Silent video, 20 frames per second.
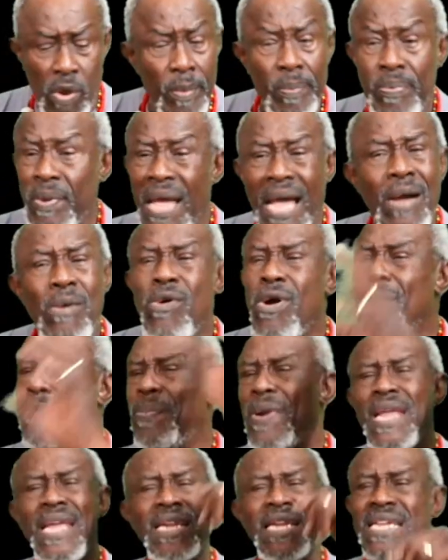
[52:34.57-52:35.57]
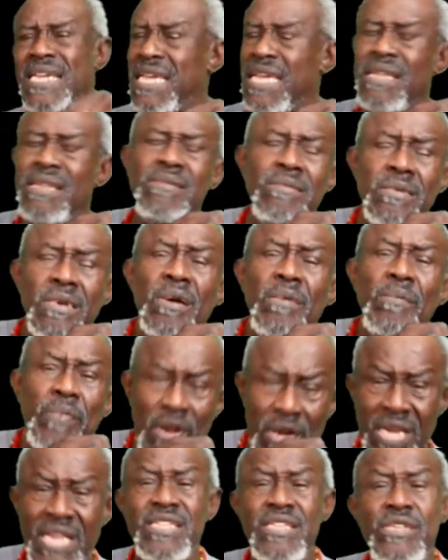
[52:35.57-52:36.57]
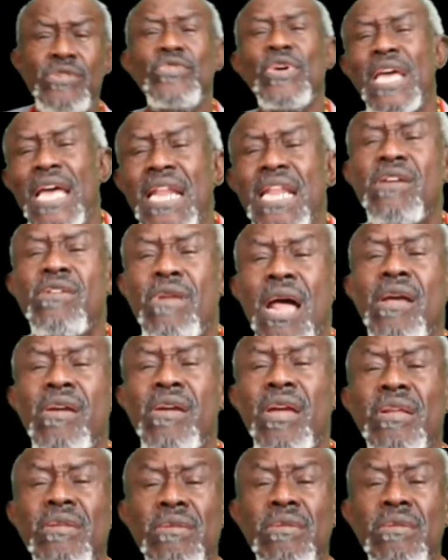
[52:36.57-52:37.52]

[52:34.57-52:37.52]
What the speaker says: I won't play it again. But listen to Ellen Cochran.